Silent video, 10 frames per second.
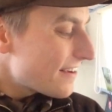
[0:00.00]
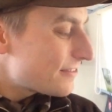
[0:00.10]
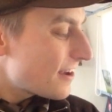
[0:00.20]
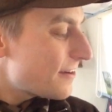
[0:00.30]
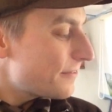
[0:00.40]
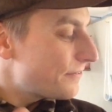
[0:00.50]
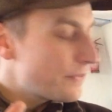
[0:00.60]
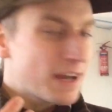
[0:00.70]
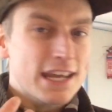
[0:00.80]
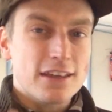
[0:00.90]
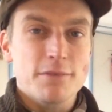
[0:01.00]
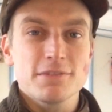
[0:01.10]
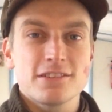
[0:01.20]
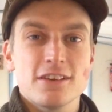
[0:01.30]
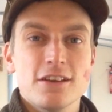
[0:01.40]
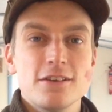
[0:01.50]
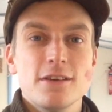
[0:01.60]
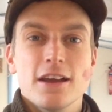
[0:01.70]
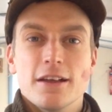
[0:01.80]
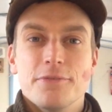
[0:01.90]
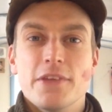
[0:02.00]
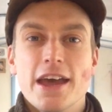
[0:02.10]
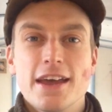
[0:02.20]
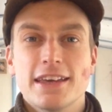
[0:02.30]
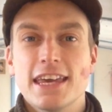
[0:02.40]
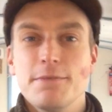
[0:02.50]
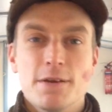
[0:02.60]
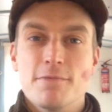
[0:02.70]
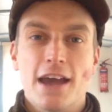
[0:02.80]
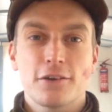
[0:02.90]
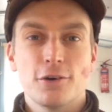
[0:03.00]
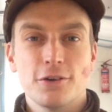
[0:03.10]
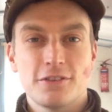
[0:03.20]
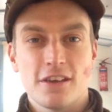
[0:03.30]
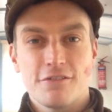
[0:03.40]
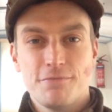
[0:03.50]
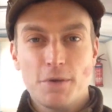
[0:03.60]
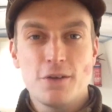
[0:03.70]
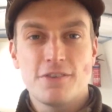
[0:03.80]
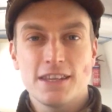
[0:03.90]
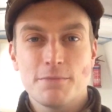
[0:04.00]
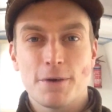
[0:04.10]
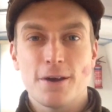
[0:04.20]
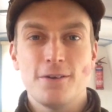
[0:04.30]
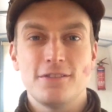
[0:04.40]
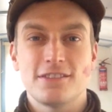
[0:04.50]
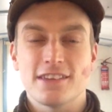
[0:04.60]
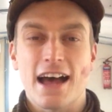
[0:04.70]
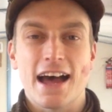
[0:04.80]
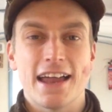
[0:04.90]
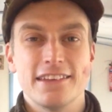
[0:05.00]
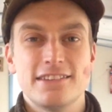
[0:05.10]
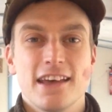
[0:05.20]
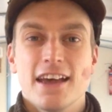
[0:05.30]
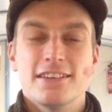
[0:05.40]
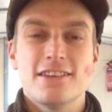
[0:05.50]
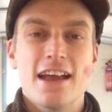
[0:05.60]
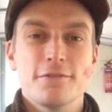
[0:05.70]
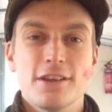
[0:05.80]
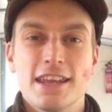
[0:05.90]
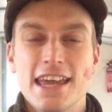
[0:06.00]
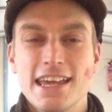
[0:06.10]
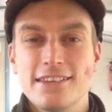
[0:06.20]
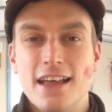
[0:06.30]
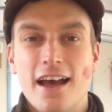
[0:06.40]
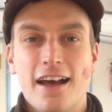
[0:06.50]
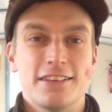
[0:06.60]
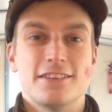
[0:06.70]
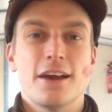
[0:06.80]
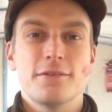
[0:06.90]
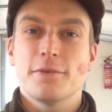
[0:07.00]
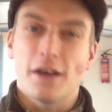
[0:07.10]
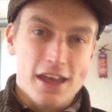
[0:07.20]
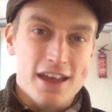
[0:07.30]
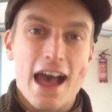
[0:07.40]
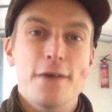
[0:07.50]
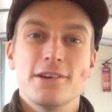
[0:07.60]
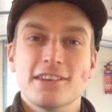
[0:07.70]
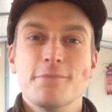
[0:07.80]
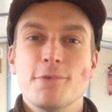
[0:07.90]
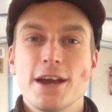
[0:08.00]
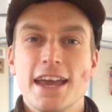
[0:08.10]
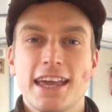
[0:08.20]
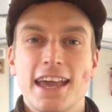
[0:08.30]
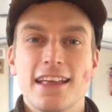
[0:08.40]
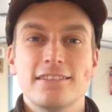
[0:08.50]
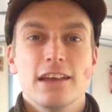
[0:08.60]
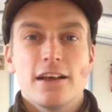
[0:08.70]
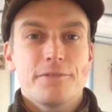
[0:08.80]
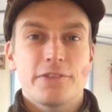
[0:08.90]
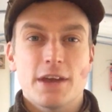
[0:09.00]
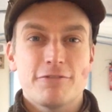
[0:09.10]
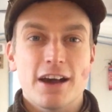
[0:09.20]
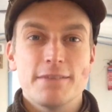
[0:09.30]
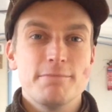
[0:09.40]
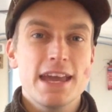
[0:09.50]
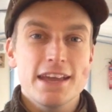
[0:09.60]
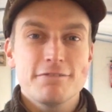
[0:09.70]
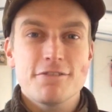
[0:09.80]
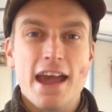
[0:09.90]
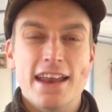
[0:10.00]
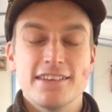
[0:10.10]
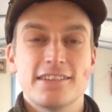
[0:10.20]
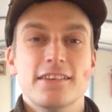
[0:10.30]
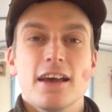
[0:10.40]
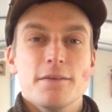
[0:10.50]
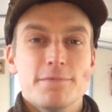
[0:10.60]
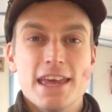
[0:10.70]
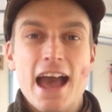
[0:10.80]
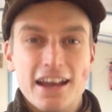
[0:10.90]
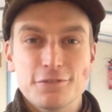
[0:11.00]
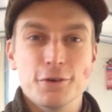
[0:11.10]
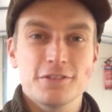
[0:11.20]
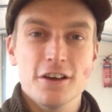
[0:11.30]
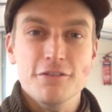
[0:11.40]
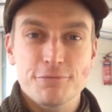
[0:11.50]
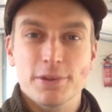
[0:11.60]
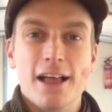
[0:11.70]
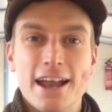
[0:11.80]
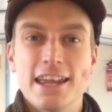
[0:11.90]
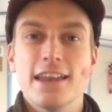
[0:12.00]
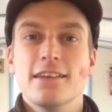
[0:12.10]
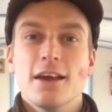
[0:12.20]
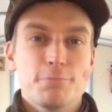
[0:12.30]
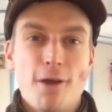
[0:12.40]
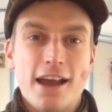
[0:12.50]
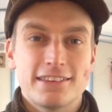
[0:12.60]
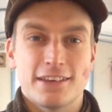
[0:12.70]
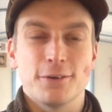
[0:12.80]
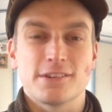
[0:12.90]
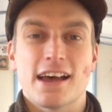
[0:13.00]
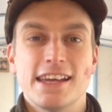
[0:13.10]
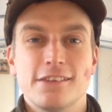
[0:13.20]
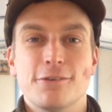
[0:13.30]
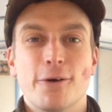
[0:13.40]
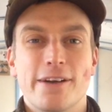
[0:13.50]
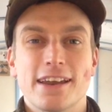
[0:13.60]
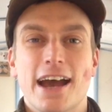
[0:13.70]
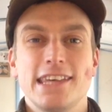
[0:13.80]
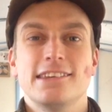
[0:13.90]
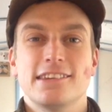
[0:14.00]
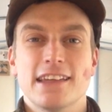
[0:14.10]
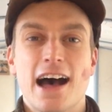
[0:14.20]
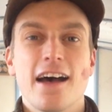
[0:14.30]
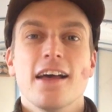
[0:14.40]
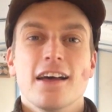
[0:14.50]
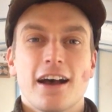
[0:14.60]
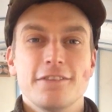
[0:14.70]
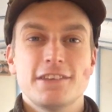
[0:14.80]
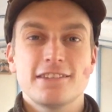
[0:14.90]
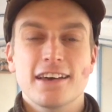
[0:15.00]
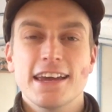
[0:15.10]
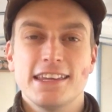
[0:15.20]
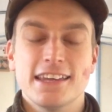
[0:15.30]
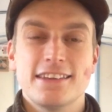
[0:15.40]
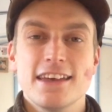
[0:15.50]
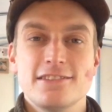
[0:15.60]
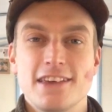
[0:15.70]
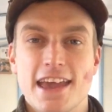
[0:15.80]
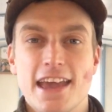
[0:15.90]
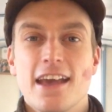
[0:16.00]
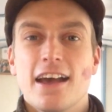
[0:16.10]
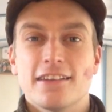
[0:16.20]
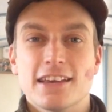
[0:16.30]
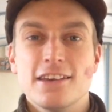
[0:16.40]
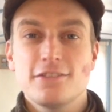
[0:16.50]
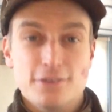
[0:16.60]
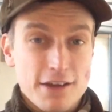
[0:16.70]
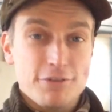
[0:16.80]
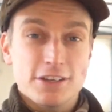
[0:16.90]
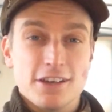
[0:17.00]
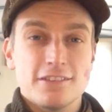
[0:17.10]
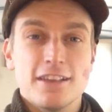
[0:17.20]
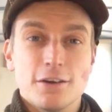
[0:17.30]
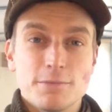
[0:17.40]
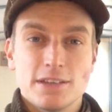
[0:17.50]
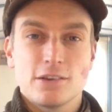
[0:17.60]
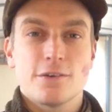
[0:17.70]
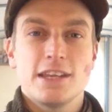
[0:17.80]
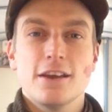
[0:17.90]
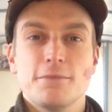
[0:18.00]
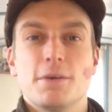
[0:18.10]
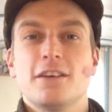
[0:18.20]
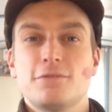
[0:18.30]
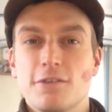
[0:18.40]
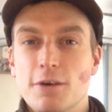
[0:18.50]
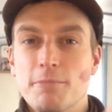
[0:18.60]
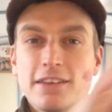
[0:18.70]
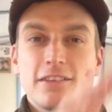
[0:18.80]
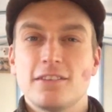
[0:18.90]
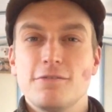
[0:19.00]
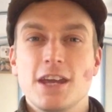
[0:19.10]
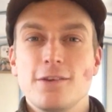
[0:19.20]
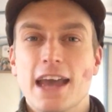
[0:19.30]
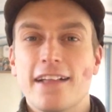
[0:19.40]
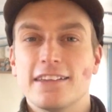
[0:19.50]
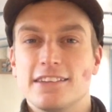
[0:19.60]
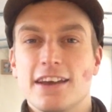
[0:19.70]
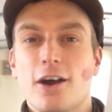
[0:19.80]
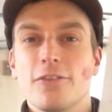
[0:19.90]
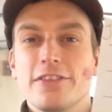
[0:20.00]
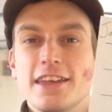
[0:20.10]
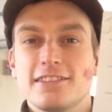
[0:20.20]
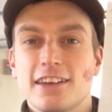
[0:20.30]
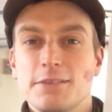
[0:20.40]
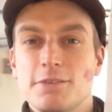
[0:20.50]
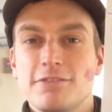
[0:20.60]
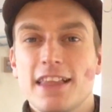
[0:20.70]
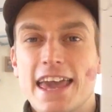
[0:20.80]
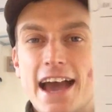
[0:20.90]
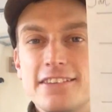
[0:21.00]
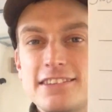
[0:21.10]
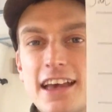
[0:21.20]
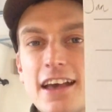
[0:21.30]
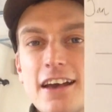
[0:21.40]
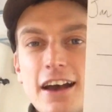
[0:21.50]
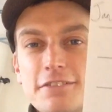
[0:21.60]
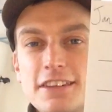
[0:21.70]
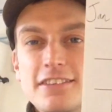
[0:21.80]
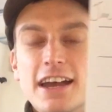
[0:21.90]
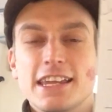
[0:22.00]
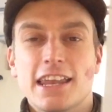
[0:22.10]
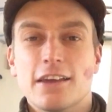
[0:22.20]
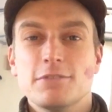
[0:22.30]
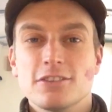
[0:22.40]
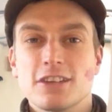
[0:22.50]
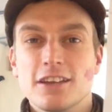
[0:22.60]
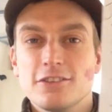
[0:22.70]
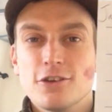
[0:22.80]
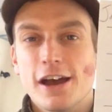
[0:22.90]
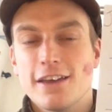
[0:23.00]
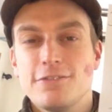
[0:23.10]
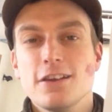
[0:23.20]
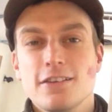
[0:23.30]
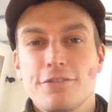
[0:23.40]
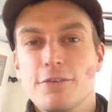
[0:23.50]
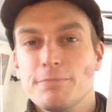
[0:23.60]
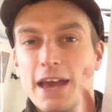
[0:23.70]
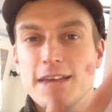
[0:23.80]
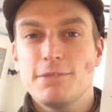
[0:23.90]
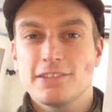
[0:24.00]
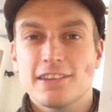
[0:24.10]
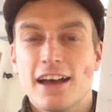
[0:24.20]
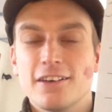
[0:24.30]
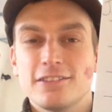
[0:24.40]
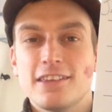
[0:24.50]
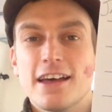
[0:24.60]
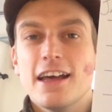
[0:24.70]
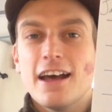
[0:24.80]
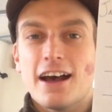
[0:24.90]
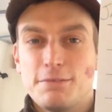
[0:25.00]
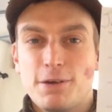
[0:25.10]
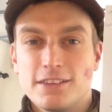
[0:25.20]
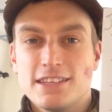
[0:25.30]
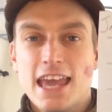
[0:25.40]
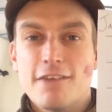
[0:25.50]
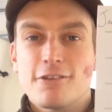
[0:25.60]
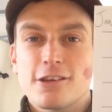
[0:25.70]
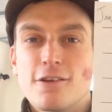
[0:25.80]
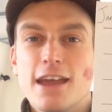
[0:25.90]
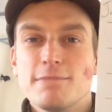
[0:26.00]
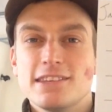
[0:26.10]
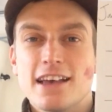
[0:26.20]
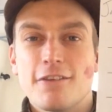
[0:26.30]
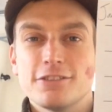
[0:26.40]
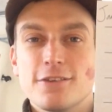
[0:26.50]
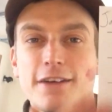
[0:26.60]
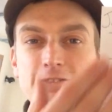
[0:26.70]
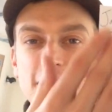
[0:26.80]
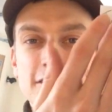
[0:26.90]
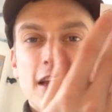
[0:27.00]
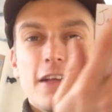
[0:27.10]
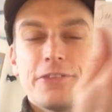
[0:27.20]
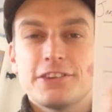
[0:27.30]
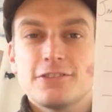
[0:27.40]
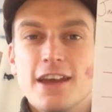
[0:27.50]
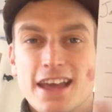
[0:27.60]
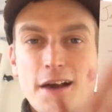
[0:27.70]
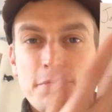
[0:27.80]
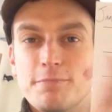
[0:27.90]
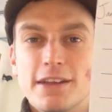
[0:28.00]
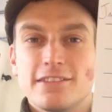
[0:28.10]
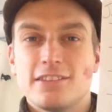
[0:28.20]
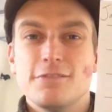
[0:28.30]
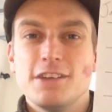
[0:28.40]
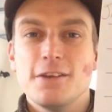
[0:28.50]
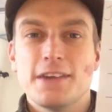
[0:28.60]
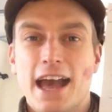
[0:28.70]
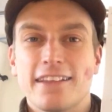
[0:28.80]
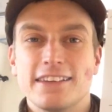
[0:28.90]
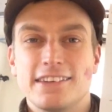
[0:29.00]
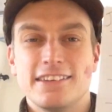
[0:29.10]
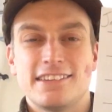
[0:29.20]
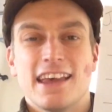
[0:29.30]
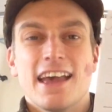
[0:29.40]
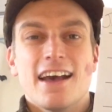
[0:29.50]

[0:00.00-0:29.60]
So, when it comes to keeping records of moving the boat and generally, I don't know, hours I'm working, if I'm meeting friends and the actual sort of planning, practical side of organisers and that, I've decided this year, as I used to have one of those little Midori notebooks with a month-to-view calendar on this type of layout, I've decided I'm just going to try a few different paper styles that I put together and create myself to have just the straight-up month-to-view calendars.